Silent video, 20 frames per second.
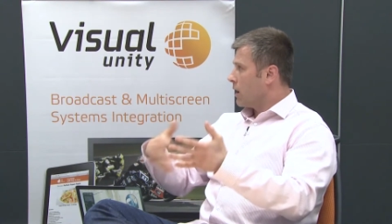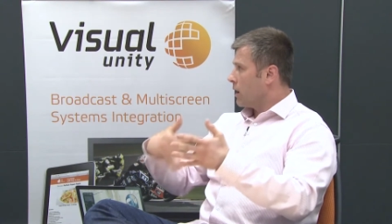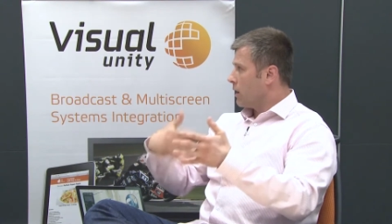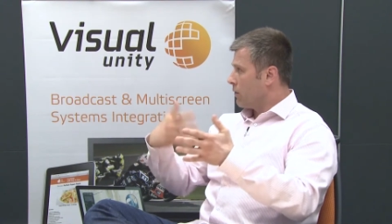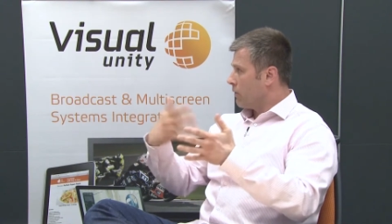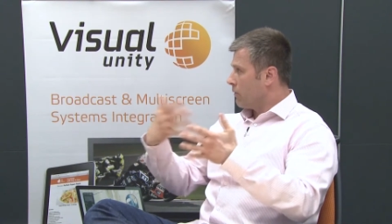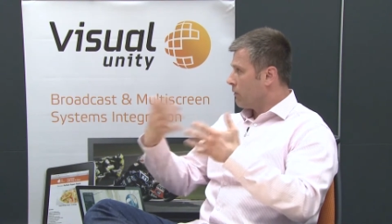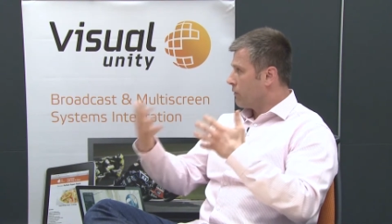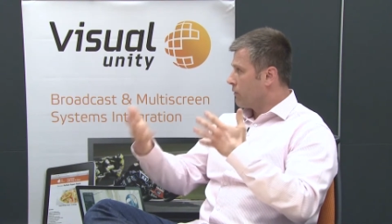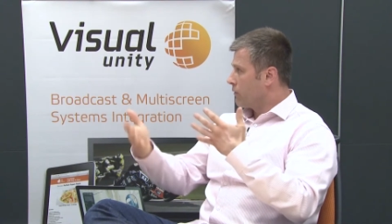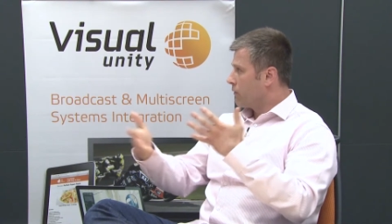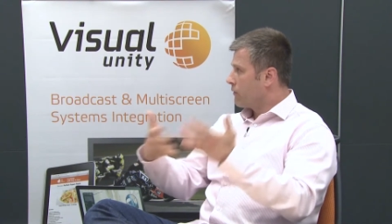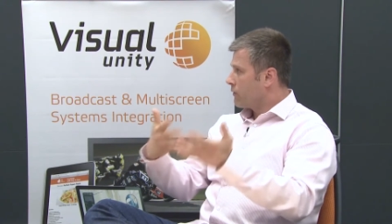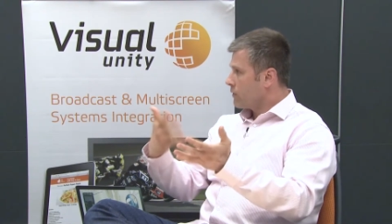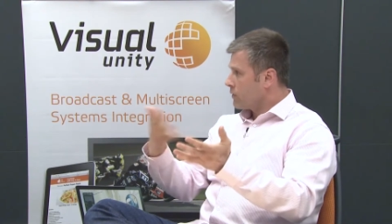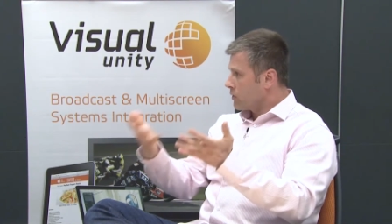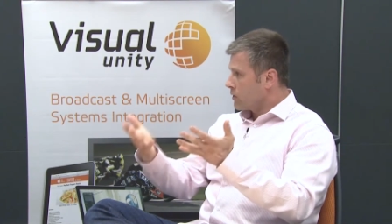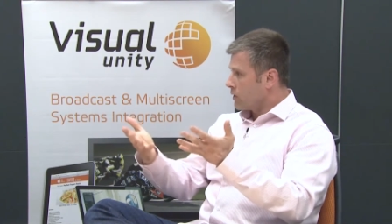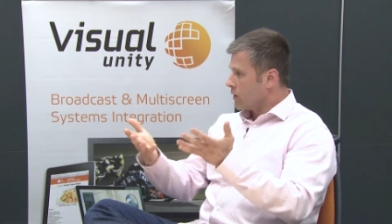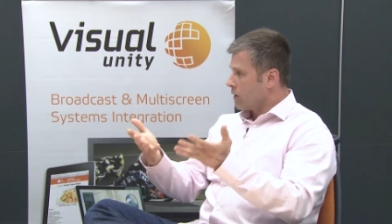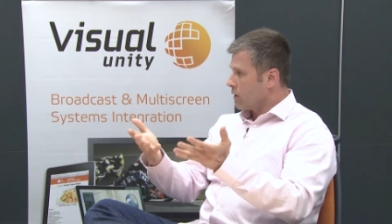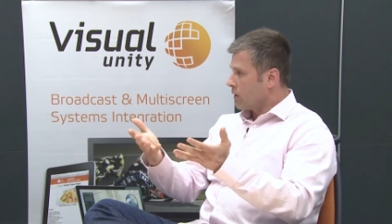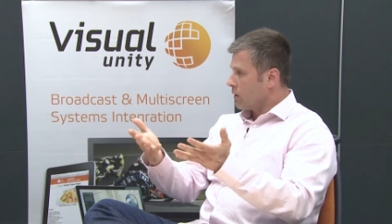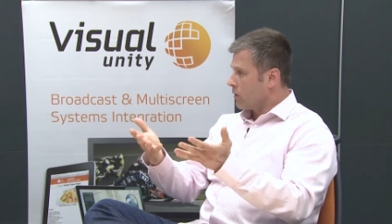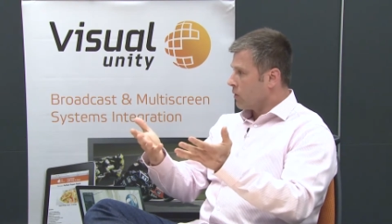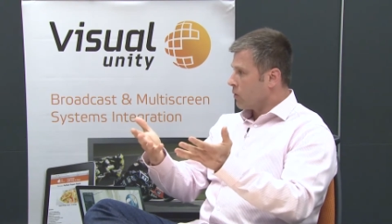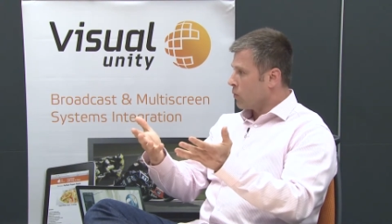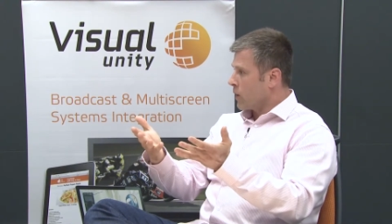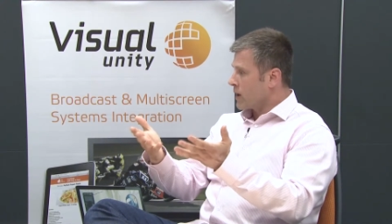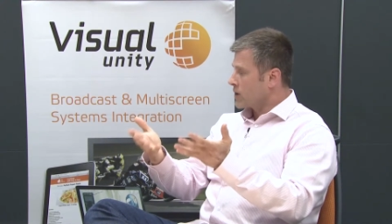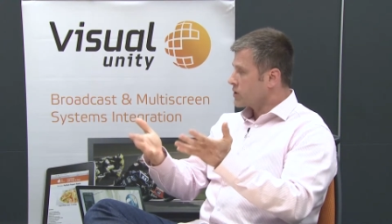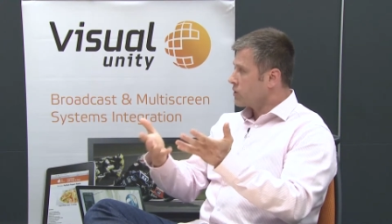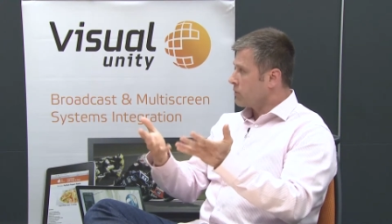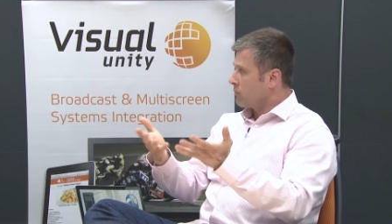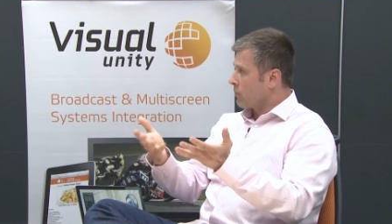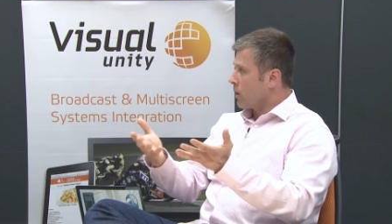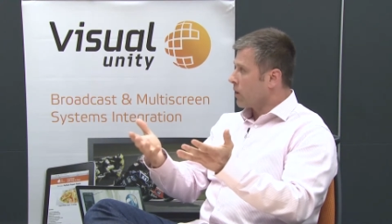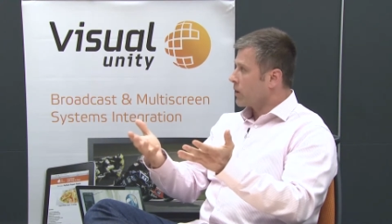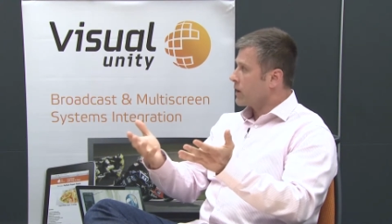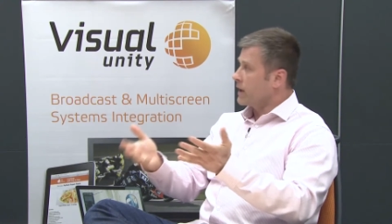of the
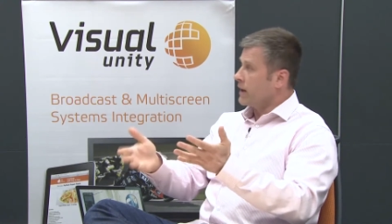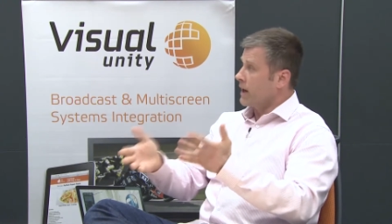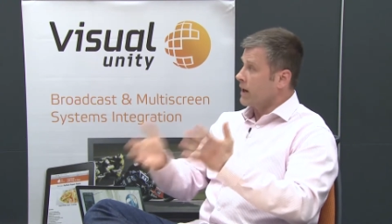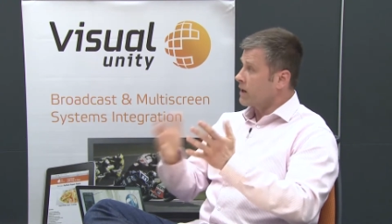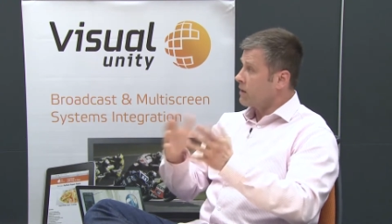Western market